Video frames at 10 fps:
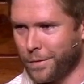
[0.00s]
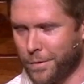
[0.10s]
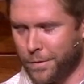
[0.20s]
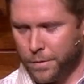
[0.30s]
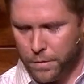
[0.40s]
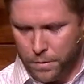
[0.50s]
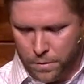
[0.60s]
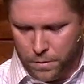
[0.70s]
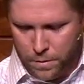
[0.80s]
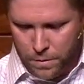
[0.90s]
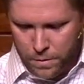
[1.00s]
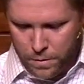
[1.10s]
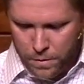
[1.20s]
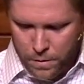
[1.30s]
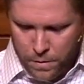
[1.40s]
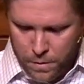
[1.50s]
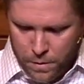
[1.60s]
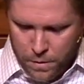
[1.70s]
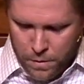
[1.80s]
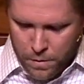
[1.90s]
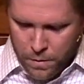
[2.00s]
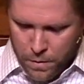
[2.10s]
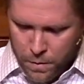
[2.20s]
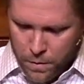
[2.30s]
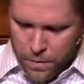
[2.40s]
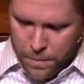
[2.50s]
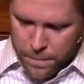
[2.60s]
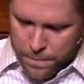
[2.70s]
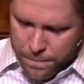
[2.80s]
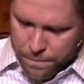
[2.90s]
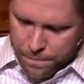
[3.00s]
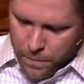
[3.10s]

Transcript: (silence)